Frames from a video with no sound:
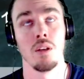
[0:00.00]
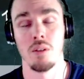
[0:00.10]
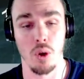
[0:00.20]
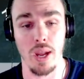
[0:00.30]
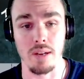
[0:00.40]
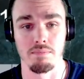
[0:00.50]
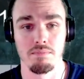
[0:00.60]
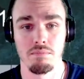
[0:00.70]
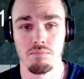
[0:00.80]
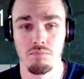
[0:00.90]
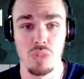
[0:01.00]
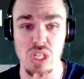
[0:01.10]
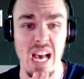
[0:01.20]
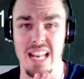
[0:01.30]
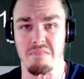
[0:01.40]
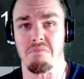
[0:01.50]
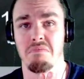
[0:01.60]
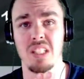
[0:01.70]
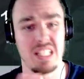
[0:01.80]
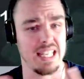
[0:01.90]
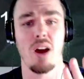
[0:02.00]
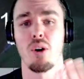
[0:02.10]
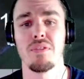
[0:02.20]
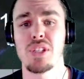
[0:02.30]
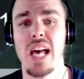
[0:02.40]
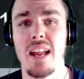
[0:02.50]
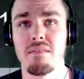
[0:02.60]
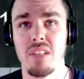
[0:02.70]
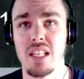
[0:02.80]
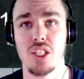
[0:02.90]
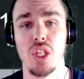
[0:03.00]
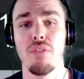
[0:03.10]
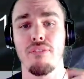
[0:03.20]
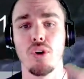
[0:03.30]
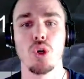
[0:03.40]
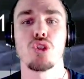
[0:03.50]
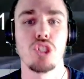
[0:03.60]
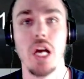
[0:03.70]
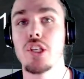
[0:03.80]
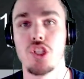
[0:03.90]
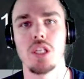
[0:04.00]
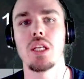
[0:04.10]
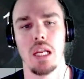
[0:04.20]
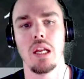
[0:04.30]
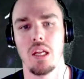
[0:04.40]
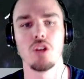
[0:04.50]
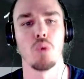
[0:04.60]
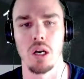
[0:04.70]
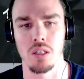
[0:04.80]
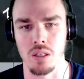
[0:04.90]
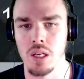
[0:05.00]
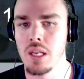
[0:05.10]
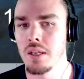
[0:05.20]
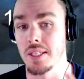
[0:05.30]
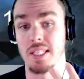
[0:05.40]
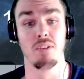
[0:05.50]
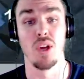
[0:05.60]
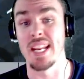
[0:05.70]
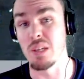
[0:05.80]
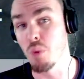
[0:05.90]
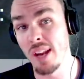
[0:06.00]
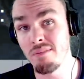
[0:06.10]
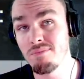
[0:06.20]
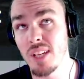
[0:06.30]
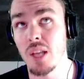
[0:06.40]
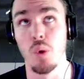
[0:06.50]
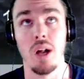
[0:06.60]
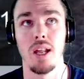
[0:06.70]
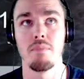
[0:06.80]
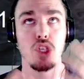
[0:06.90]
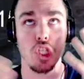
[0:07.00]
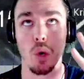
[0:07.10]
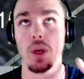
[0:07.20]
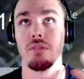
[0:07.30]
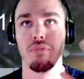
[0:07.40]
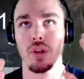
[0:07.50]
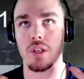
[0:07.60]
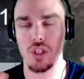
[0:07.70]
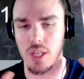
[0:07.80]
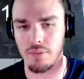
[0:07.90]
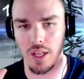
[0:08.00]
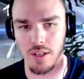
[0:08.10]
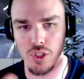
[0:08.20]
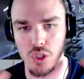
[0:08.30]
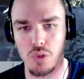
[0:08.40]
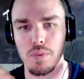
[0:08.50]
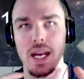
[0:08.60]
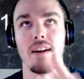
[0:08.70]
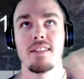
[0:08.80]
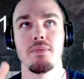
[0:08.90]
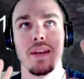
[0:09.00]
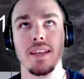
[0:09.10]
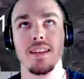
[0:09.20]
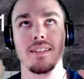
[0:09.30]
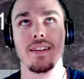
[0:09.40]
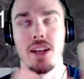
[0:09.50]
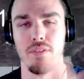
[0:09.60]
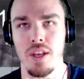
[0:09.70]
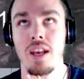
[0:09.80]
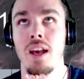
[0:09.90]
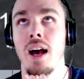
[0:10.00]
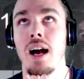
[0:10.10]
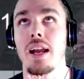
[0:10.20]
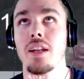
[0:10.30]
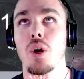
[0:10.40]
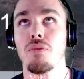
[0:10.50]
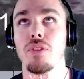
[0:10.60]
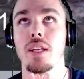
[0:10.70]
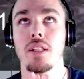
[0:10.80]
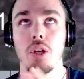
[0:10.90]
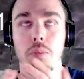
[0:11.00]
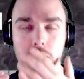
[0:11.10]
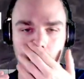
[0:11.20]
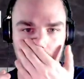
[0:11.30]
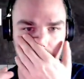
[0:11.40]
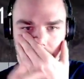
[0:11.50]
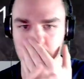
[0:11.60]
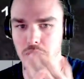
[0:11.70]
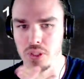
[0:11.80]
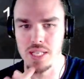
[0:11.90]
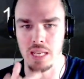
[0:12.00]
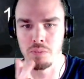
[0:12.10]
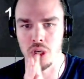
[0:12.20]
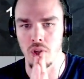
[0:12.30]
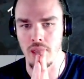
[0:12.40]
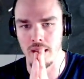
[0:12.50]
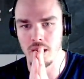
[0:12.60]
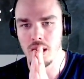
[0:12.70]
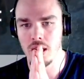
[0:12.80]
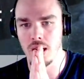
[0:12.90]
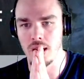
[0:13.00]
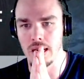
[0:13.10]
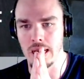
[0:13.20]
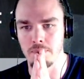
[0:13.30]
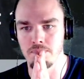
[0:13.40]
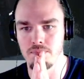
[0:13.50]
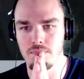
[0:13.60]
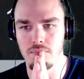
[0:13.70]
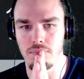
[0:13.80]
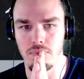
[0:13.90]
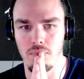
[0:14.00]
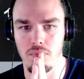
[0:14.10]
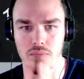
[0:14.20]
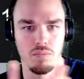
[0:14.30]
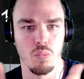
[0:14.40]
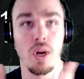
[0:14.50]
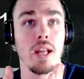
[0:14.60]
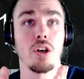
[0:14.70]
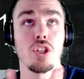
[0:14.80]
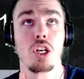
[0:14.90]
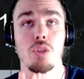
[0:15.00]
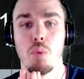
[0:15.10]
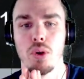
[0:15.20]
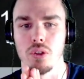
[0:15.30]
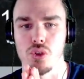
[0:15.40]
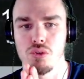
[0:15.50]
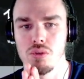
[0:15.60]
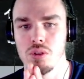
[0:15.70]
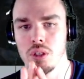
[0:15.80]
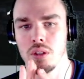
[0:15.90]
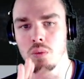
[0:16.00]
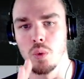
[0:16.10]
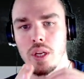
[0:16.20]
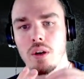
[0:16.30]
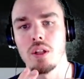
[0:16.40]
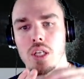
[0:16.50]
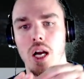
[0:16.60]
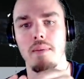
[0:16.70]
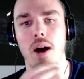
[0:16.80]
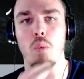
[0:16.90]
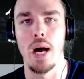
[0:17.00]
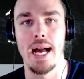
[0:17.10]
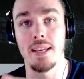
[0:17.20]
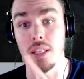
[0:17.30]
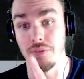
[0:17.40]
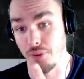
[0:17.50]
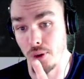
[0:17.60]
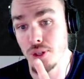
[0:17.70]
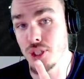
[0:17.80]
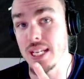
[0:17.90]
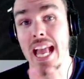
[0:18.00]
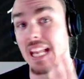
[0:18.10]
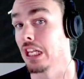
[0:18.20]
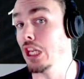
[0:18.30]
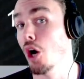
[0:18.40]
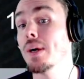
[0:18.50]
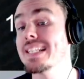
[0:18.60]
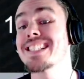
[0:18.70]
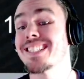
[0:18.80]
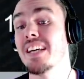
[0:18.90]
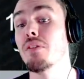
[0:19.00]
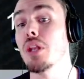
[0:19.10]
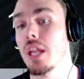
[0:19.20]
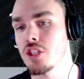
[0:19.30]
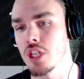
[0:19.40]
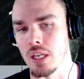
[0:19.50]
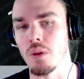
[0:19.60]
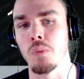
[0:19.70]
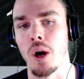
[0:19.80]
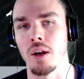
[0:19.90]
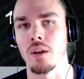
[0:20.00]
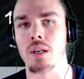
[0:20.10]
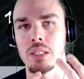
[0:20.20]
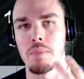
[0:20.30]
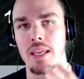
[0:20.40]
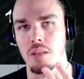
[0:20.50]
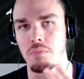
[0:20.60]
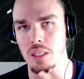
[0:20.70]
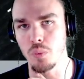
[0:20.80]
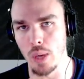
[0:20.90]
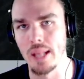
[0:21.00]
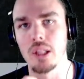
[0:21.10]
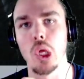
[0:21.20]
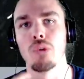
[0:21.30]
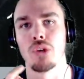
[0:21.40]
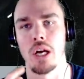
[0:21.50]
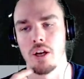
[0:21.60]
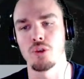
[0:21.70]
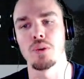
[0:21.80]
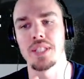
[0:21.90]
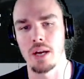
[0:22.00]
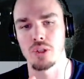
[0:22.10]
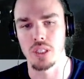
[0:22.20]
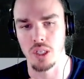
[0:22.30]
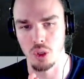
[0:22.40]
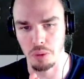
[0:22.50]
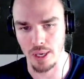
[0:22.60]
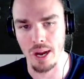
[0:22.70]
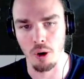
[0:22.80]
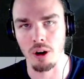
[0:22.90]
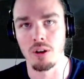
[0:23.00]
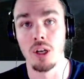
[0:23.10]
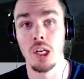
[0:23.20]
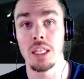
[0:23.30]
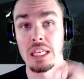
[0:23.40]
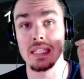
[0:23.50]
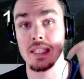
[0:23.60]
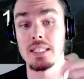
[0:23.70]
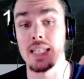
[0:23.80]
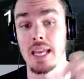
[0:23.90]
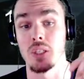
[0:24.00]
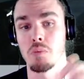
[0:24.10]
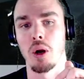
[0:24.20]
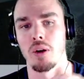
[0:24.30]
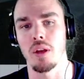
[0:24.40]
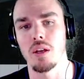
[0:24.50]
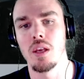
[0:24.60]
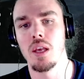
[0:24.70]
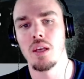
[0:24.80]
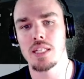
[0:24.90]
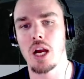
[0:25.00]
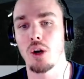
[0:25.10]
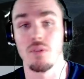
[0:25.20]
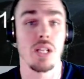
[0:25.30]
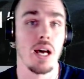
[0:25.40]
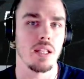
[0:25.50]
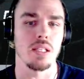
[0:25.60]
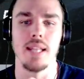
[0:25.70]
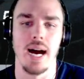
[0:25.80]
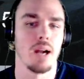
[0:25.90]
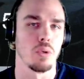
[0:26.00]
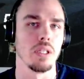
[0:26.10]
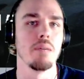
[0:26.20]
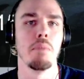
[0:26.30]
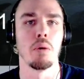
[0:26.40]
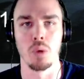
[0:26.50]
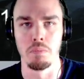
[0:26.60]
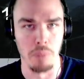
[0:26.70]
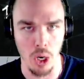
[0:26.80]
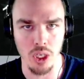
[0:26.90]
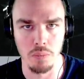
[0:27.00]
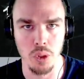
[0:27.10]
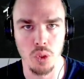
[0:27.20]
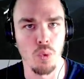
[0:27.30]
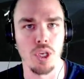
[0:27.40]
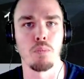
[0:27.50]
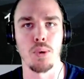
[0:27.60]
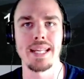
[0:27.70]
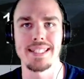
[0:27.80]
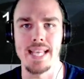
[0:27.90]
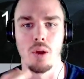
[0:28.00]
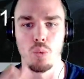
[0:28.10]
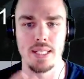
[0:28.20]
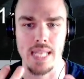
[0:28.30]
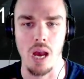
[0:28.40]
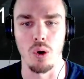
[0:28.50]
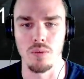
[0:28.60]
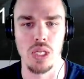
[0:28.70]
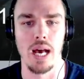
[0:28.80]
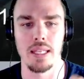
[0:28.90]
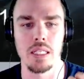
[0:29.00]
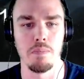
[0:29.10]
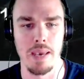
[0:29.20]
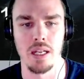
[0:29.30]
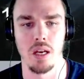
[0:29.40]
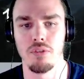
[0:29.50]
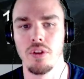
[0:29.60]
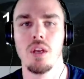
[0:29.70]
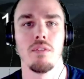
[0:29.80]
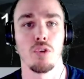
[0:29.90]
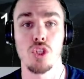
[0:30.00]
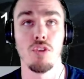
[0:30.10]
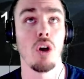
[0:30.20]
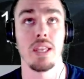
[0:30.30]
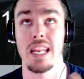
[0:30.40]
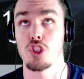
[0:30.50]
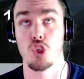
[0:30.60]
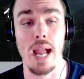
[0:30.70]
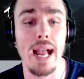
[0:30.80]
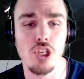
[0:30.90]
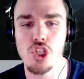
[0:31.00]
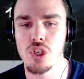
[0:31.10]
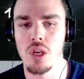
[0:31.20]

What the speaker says: Okay, ZOT. The Tower of ZOT. It's the first dungeon in Endwalker. It's level 81, and while I'm showing footage that I've kind of zoomed out to make it kind of hide, hopefully, a little bit more of like people's names and all that, we're not here to talk spoilers. We're here to talk about why the first and lowest level dungeon in Endwalker is making me well over 100,000 gil per hour in today's market. Tower of ZOT is not really remarkable when you break down what Tower of ZOT is made of. First of all, it has trash.